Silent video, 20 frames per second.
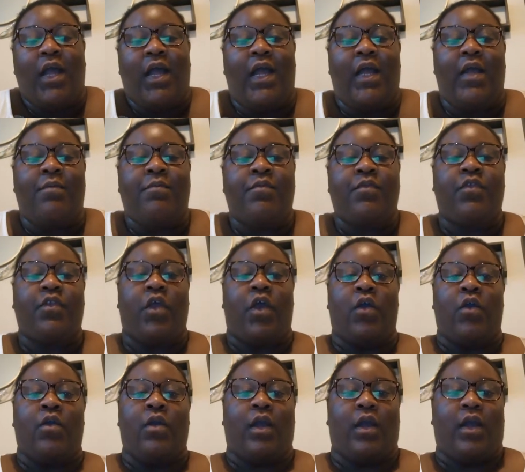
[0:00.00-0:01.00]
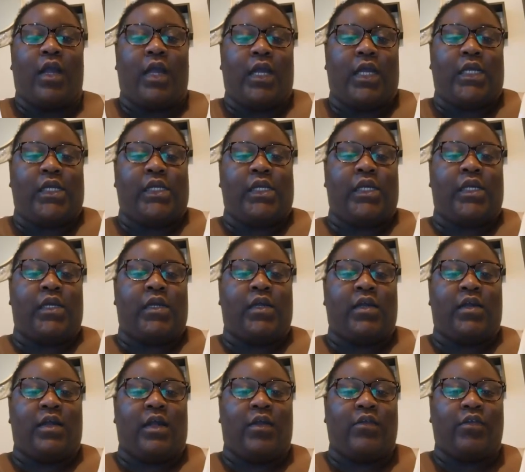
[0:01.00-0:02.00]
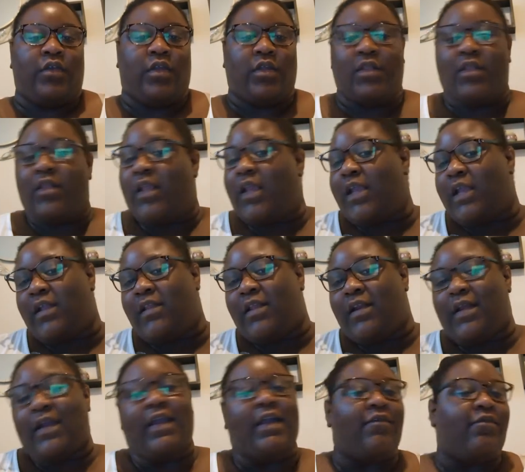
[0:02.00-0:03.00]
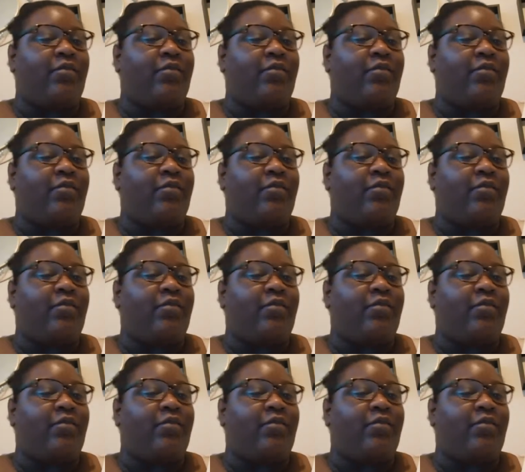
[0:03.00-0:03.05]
As you can see today,